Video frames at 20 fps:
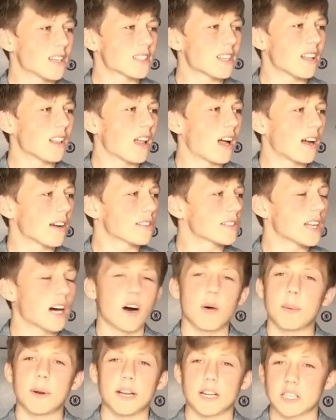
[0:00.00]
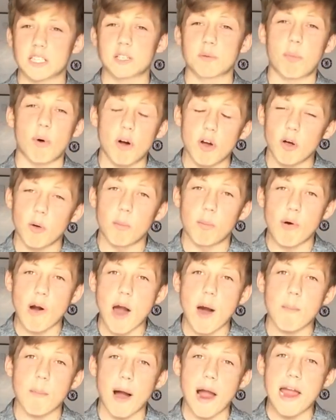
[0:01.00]
Is that lifestyle being a spoilt
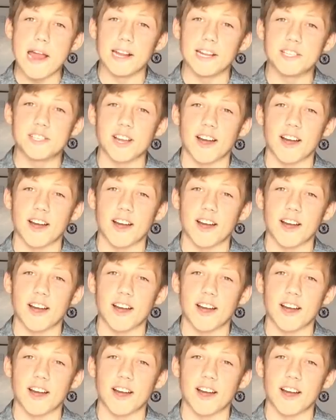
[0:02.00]
brat by any